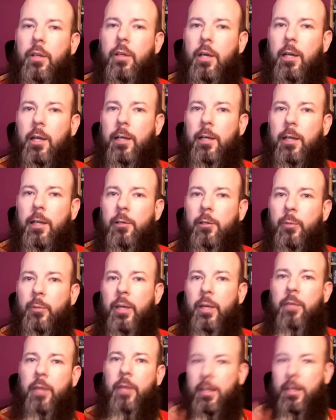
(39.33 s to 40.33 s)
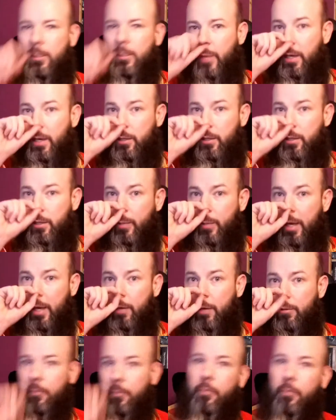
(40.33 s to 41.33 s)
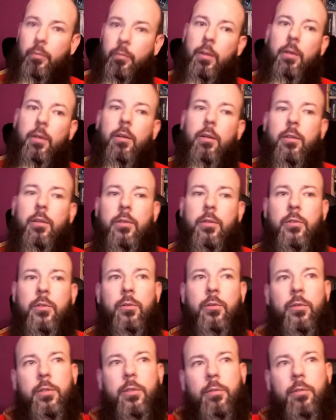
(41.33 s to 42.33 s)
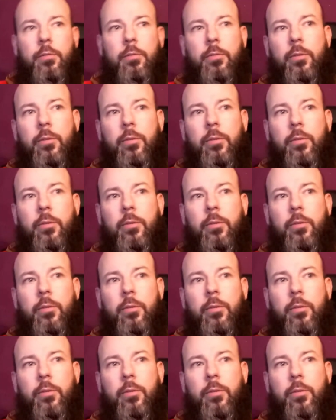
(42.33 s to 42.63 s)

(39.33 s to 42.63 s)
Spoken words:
and a little bit of an aspect about the sort of